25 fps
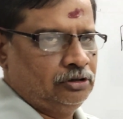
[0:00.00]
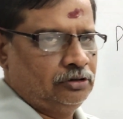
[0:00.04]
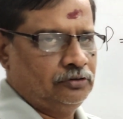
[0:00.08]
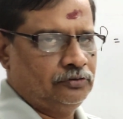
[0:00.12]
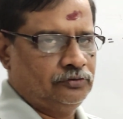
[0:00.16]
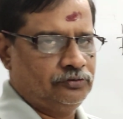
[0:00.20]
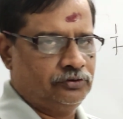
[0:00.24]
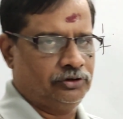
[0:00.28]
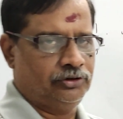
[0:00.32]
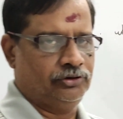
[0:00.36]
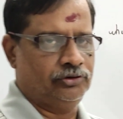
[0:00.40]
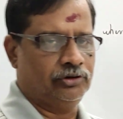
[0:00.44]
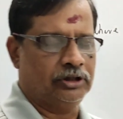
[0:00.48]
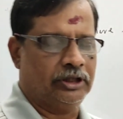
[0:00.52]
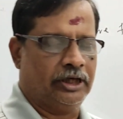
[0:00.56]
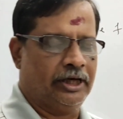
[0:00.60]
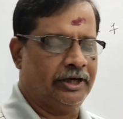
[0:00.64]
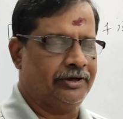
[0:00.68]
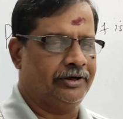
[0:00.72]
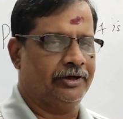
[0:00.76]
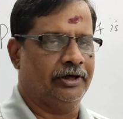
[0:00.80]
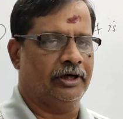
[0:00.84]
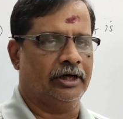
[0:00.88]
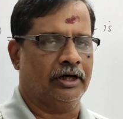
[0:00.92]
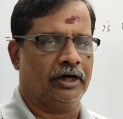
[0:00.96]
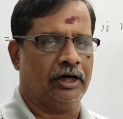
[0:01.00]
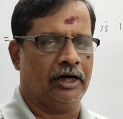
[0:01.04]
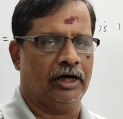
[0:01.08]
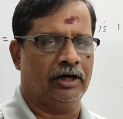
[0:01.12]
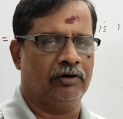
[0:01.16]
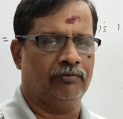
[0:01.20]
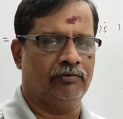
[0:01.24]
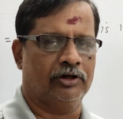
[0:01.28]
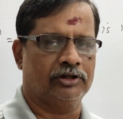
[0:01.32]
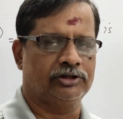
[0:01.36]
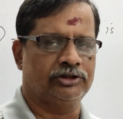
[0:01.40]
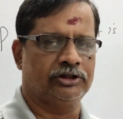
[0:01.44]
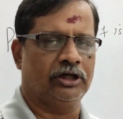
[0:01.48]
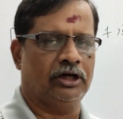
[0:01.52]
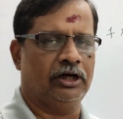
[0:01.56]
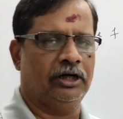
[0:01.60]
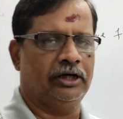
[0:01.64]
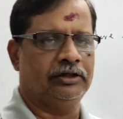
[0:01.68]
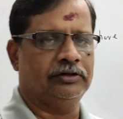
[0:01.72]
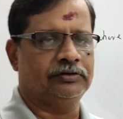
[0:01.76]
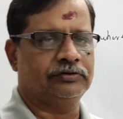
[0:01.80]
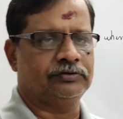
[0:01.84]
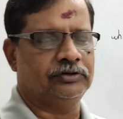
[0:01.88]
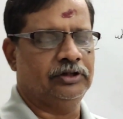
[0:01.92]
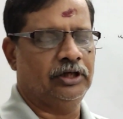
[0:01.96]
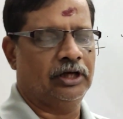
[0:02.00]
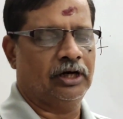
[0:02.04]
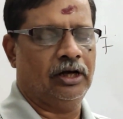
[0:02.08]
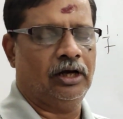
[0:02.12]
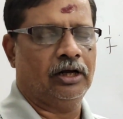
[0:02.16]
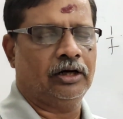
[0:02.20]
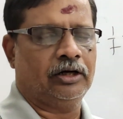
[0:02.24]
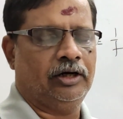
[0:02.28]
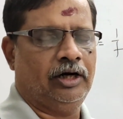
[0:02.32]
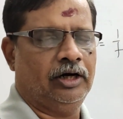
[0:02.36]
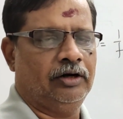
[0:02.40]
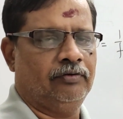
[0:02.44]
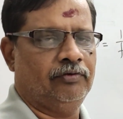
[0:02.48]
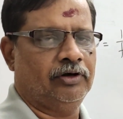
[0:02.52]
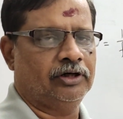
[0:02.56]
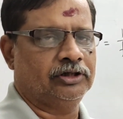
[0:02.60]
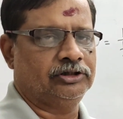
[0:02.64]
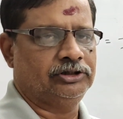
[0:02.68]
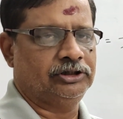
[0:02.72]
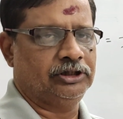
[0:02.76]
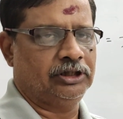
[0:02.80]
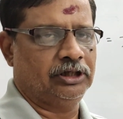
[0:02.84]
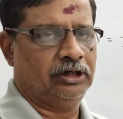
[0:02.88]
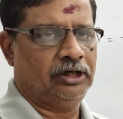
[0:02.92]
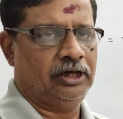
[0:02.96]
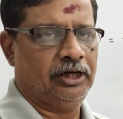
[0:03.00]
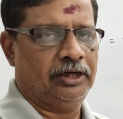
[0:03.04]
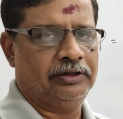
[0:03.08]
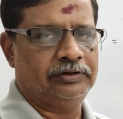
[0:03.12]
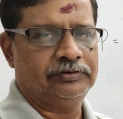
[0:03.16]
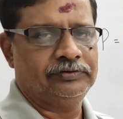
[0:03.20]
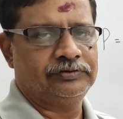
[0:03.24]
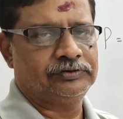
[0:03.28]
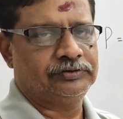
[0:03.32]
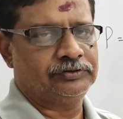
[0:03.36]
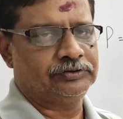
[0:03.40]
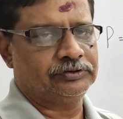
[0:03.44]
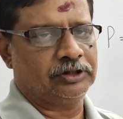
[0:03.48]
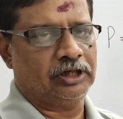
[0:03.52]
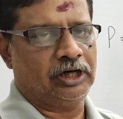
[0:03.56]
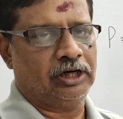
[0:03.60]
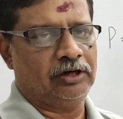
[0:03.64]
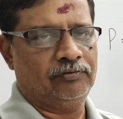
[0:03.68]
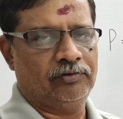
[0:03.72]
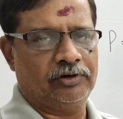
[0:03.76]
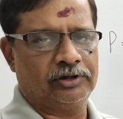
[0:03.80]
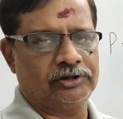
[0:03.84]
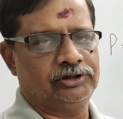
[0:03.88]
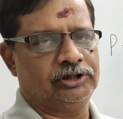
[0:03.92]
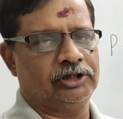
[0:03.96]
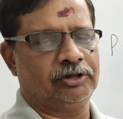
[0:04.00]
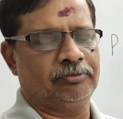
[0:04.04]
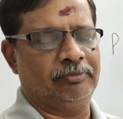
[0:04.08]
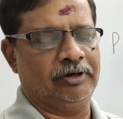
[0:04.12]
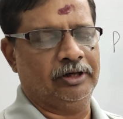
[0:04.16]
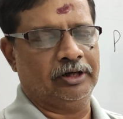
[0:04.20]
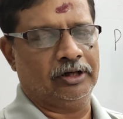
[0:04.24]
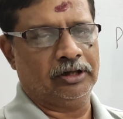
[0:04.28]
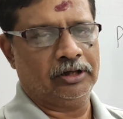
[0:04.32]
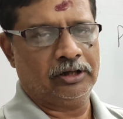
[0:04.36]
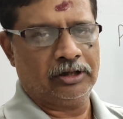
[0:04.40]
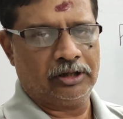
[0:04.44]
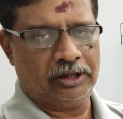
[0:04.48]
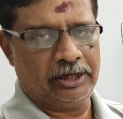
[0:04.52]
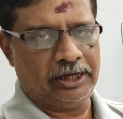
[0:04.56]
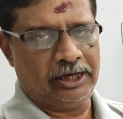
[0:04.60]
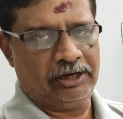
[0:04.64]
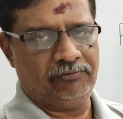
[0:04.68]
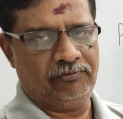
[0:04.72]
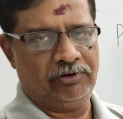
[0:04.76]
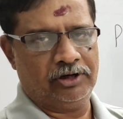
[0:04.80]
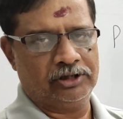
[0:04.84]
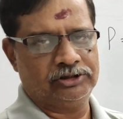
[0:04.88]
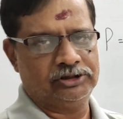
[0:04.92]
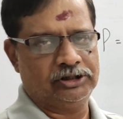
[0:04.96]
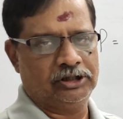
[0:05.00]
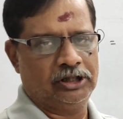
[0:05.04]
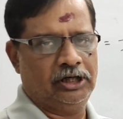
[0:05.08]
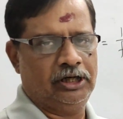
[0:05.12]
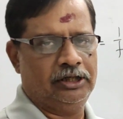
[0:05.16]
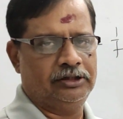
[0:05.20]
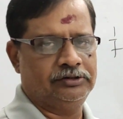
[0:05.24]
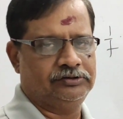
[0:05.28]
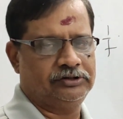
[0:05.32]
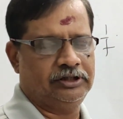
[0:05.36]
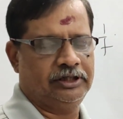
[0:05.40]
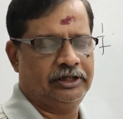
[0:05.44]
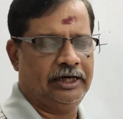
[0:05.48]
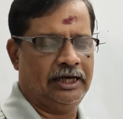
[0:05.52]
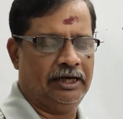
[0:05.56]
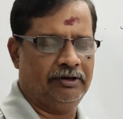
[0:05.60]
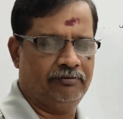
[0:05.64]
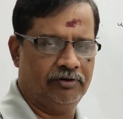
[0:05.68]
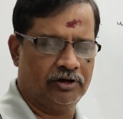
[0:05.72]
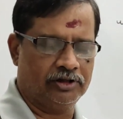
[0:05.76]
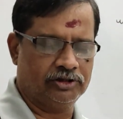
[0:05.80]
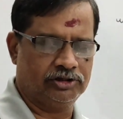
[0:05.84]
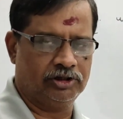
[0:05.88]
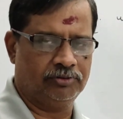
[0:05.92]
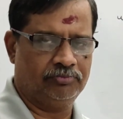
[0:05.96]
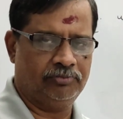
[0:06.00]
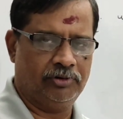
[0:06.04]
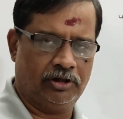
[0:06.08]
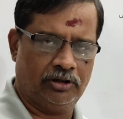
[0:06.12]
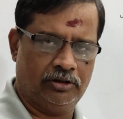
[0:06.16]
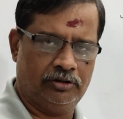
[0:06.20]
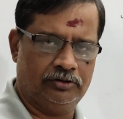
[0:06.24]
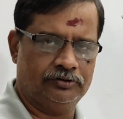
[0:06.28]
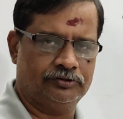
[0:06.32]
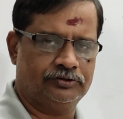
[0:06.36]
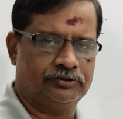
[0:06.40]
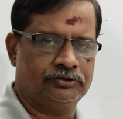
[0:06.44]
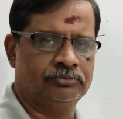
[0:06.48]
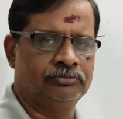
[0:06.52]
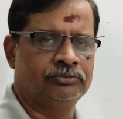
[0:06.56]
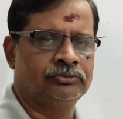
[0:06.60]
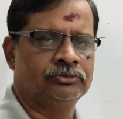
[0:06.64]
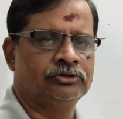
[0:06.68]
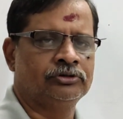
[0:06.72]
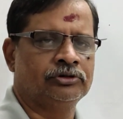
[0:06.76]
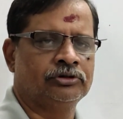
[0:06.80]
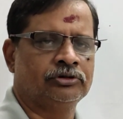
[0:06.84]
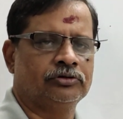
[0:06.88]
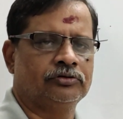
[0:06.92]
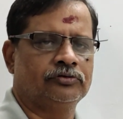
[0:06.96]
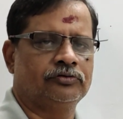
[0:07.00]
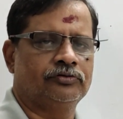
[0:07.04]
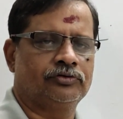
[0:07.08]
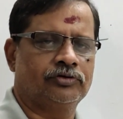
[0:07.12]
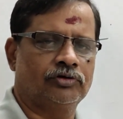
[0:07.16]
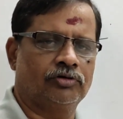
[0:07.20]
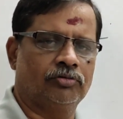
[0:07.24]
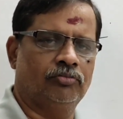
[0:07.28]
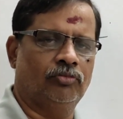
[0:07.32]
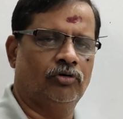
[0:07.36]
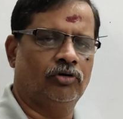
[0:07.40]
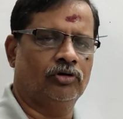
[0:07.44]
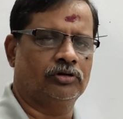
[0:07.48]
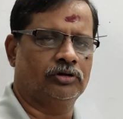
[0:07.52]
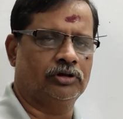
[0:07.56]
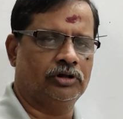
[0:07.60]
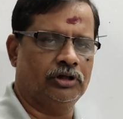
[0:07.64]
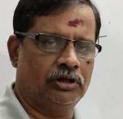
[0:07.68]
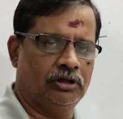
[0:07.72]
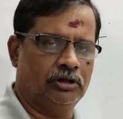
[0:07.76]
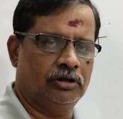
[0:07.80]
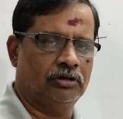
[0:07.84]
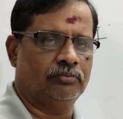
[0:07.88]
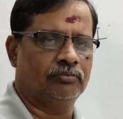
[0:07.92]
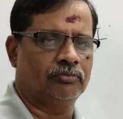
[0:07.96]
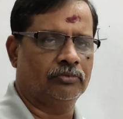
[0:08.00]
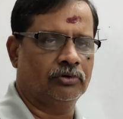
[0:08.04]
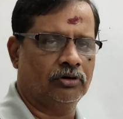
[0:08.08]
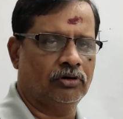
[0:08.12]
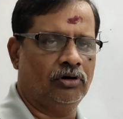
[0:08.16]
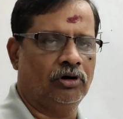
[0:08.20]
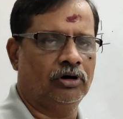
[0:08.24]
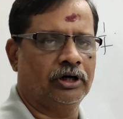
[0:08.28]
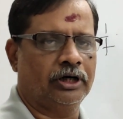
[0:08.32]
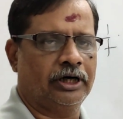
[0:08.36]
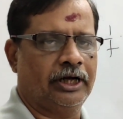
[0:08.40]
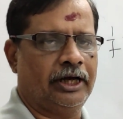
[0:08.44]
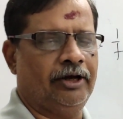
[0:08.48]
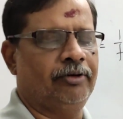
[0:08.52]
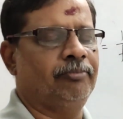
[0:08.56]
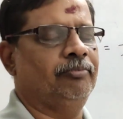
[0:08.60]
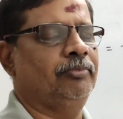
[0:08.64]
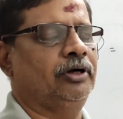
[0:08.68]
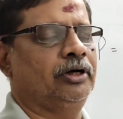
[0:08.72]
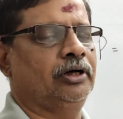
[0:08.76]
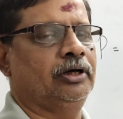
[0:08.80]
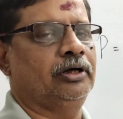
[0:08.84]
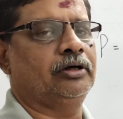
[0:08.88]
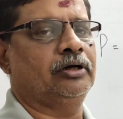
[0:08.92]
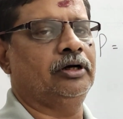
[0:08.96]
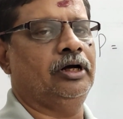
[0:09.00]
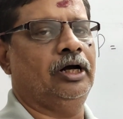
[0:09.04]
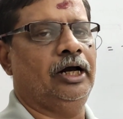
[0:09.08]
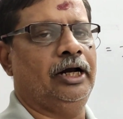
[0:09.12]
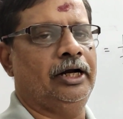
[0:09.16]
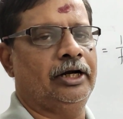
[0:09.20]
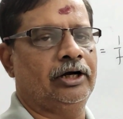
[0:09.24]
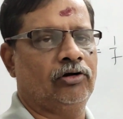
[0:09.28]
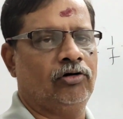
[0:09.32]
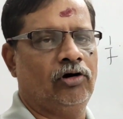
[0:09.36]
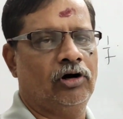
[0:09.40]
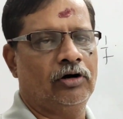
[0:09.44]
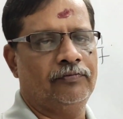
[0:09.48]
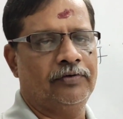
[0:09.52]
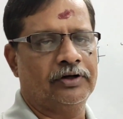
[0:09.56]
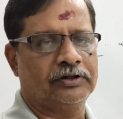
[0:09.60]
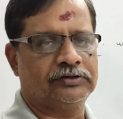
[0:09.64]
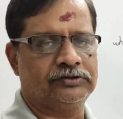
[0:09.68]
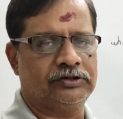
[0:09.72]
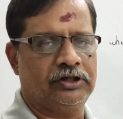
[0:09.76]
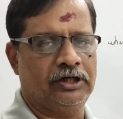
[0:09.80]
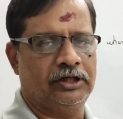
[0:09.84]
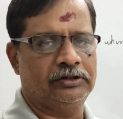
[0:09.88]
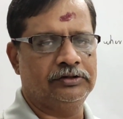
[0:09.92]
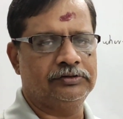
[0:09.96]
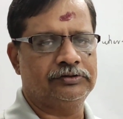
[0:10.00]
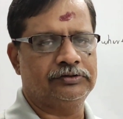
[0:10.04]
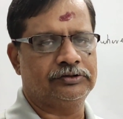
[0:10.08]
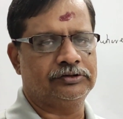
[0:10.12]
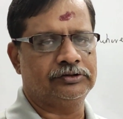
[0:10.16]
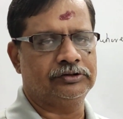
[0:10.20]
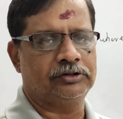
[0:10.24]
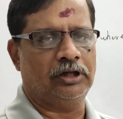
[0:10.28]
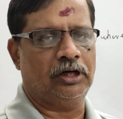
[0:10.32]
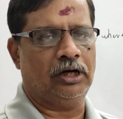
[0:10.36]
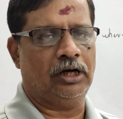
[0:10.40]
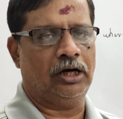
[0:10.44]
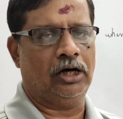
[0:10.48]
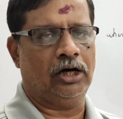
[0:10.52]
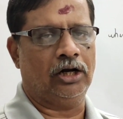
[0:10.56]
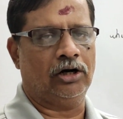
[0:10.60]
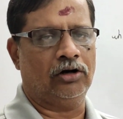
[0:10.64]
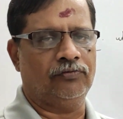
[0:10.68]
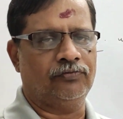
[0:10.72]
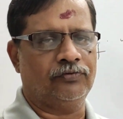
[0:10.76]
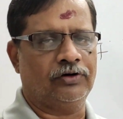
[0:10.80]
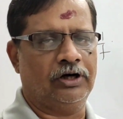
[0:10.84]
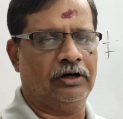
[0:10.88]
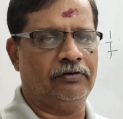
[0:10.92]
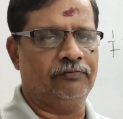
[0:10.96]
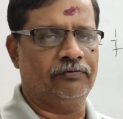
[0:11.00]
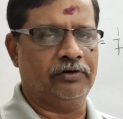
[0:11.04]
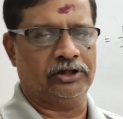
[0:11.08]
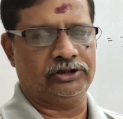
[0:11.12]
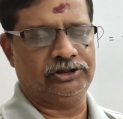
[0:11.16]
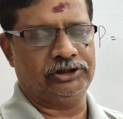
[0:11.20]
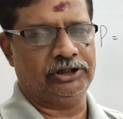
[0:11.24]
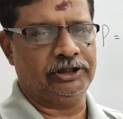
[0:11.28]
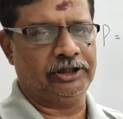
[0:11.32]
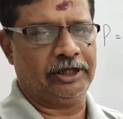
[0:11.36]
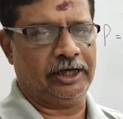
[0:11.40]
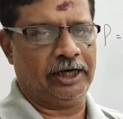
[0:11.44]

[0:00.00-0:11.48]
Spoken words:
So you know that converging lens, there are converging lens, converging mirror, diverging lens and diverging mirrors. So both the concave mirror and convex lens are of converging